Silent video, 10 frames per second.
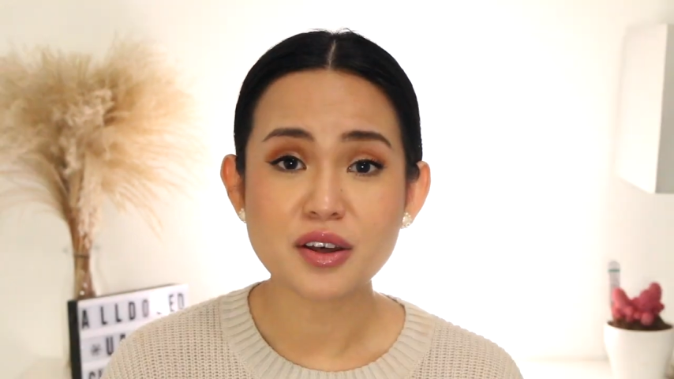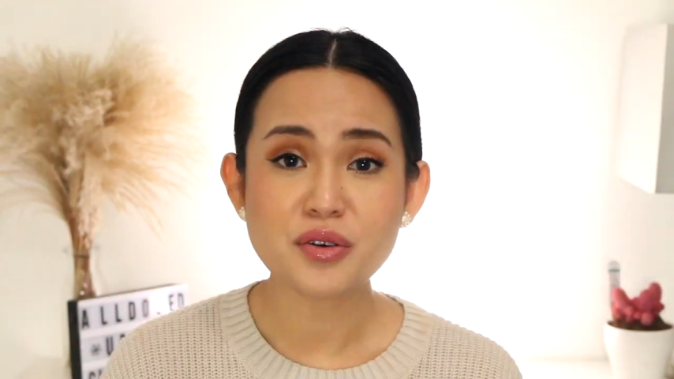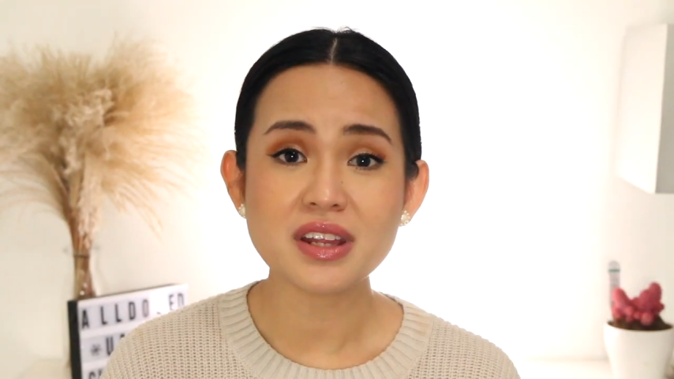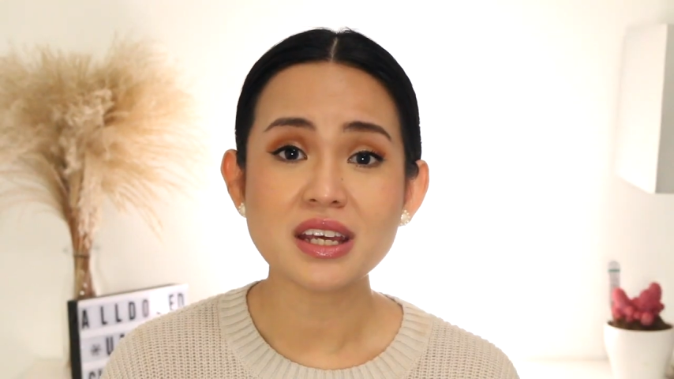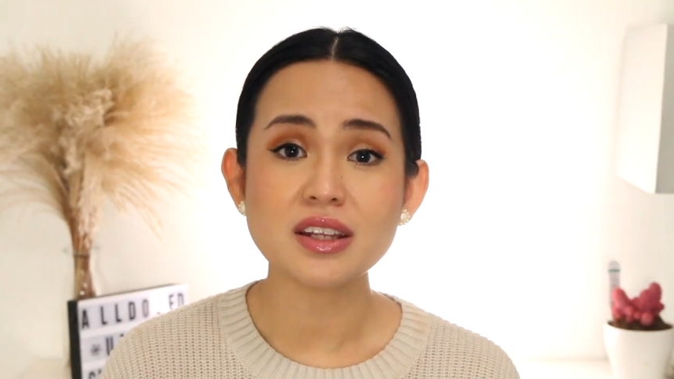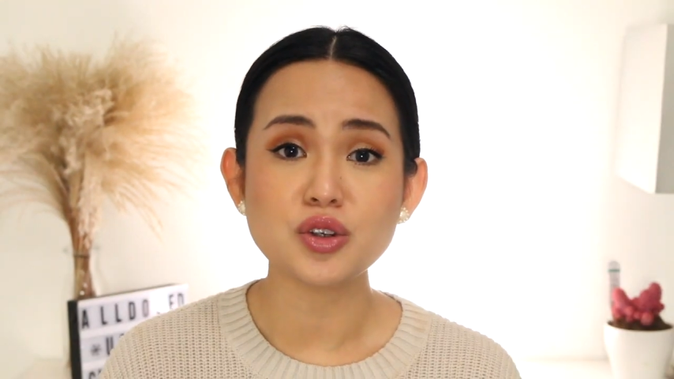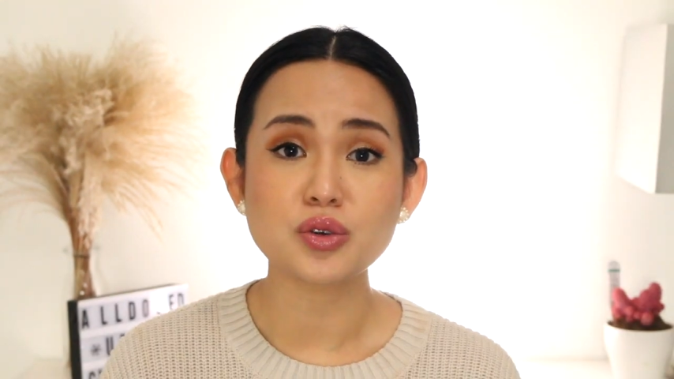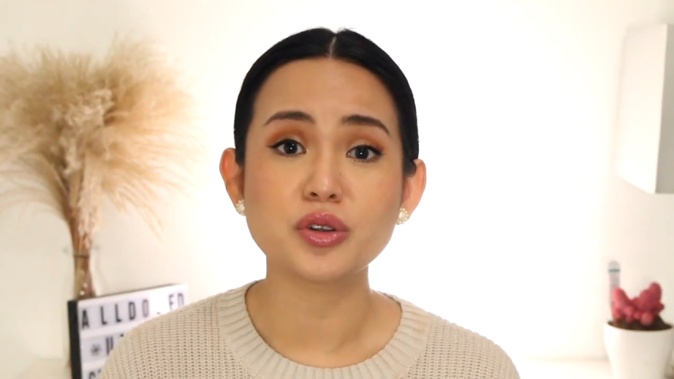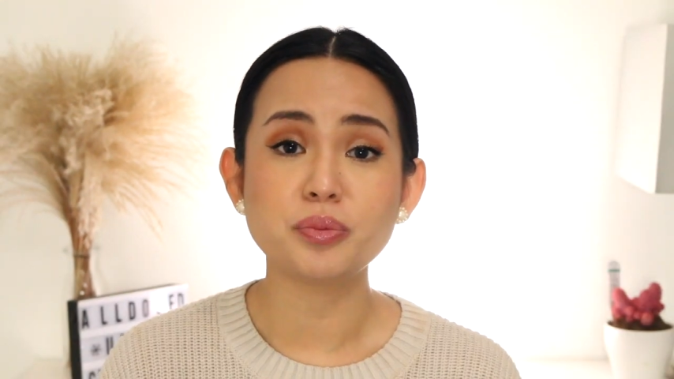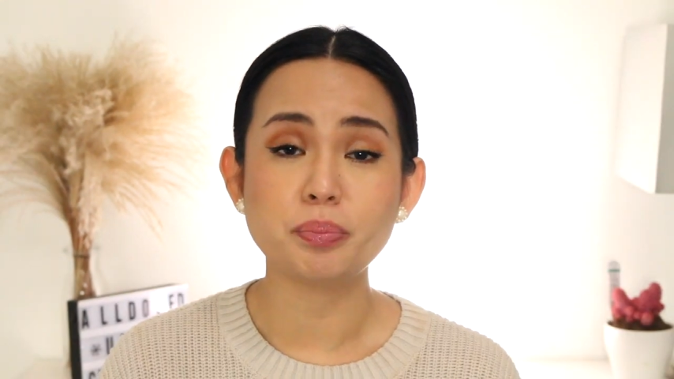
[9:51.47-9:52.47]
don't think that you
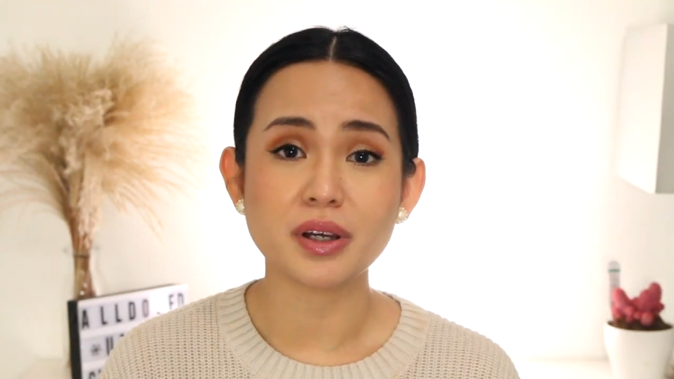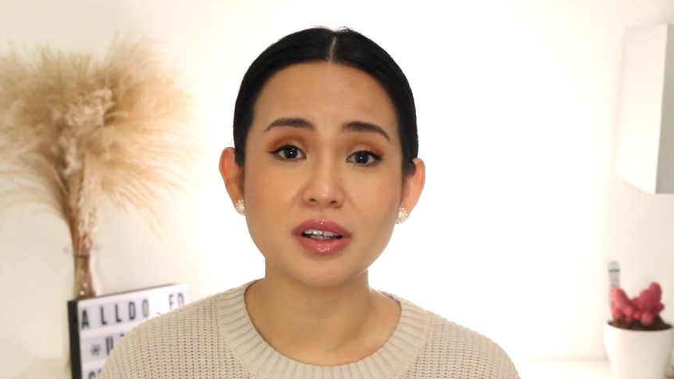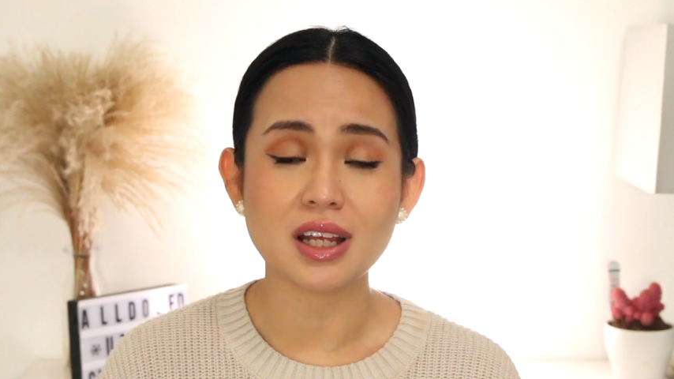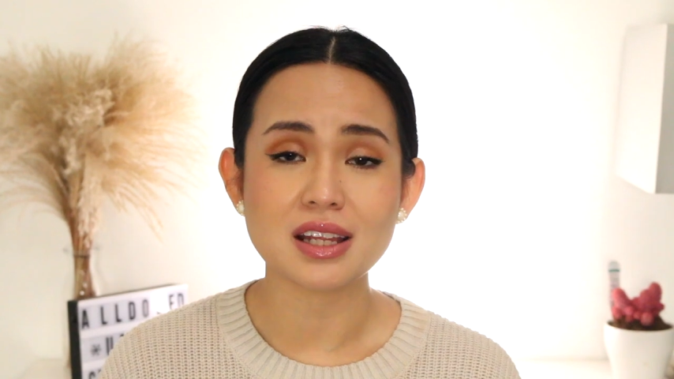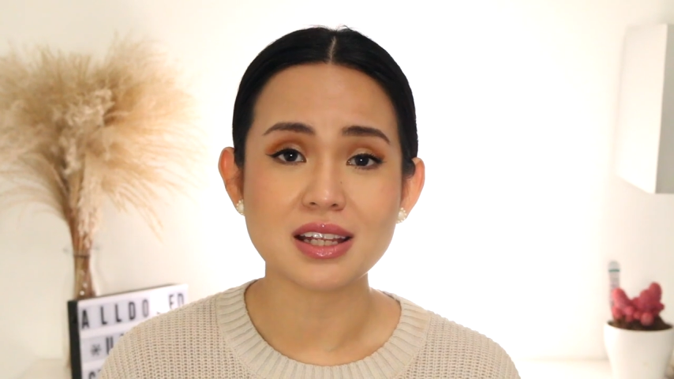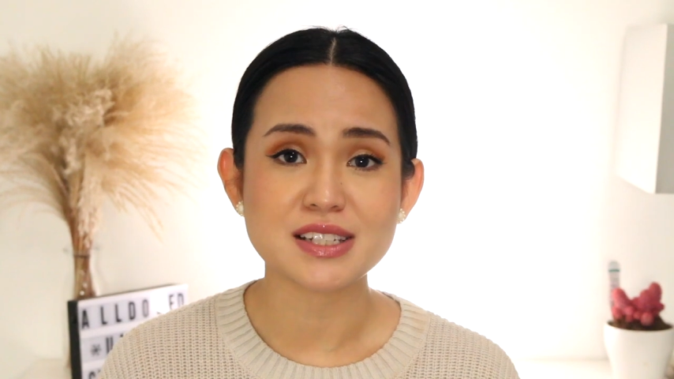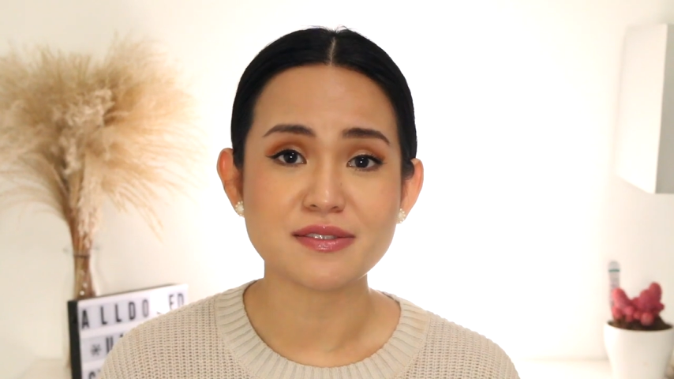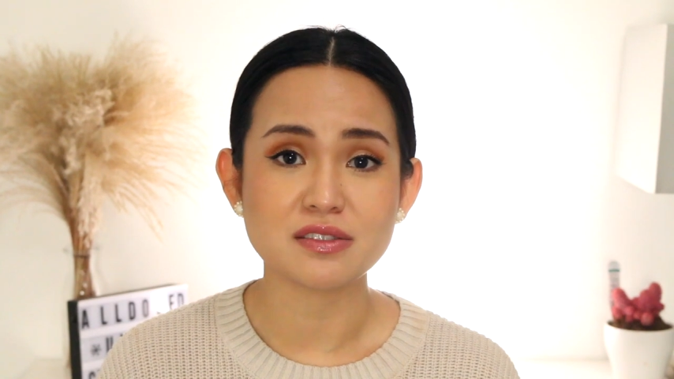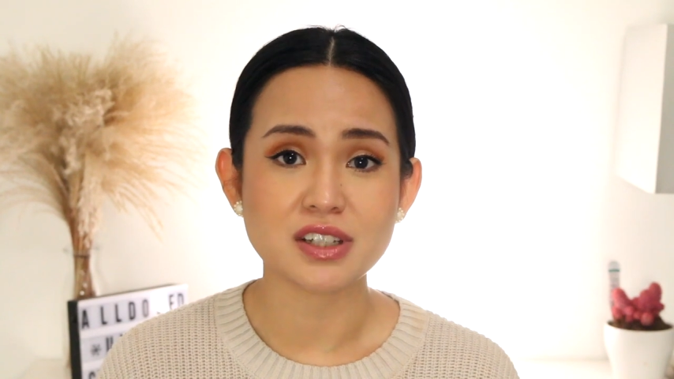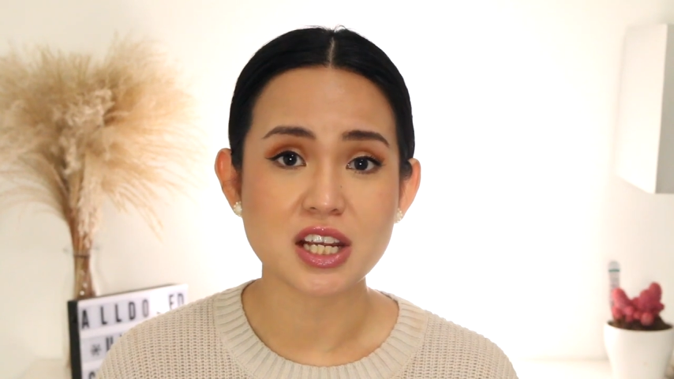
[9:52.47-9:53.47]
could build this
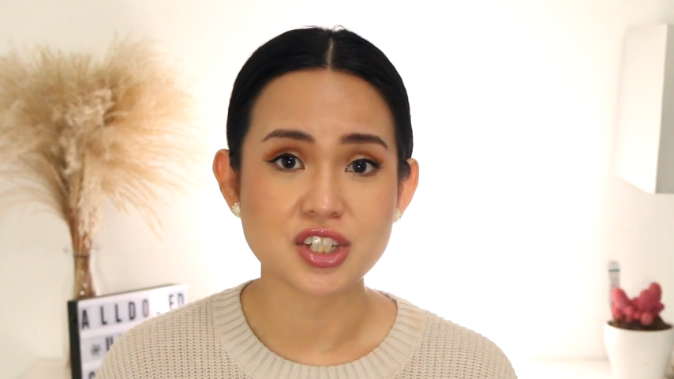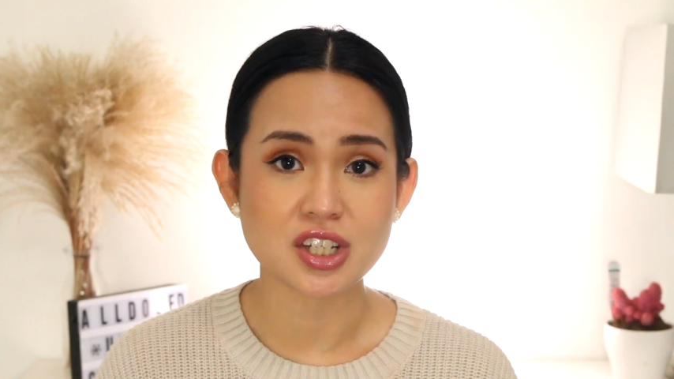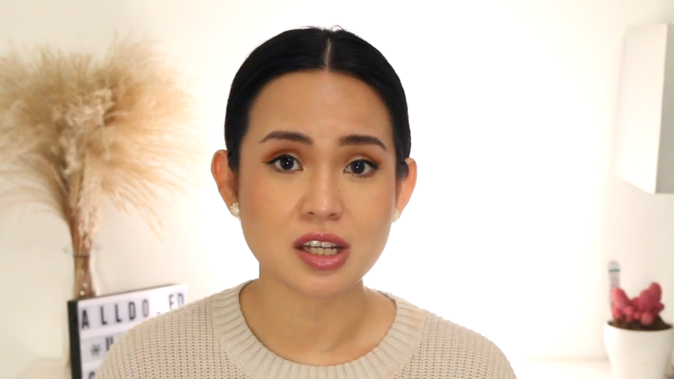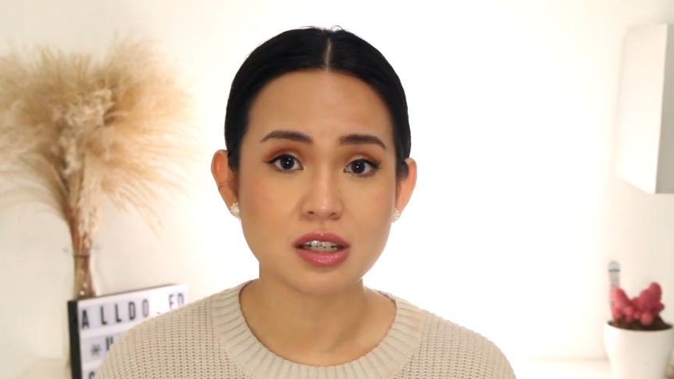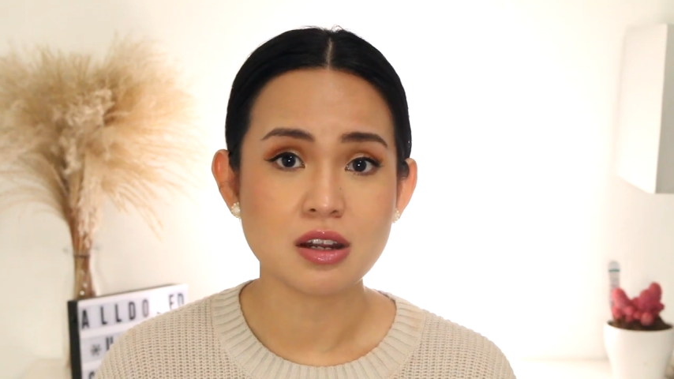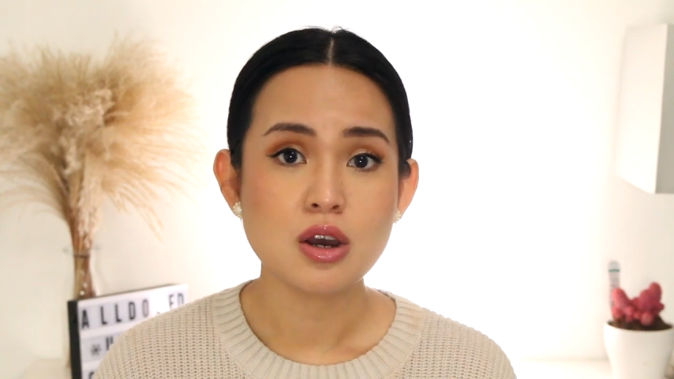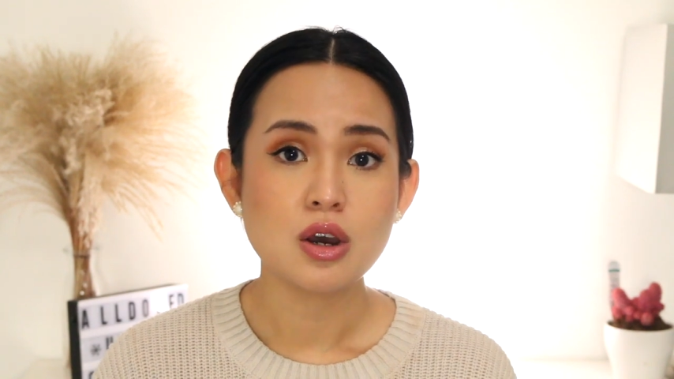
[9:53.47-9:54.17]
foundation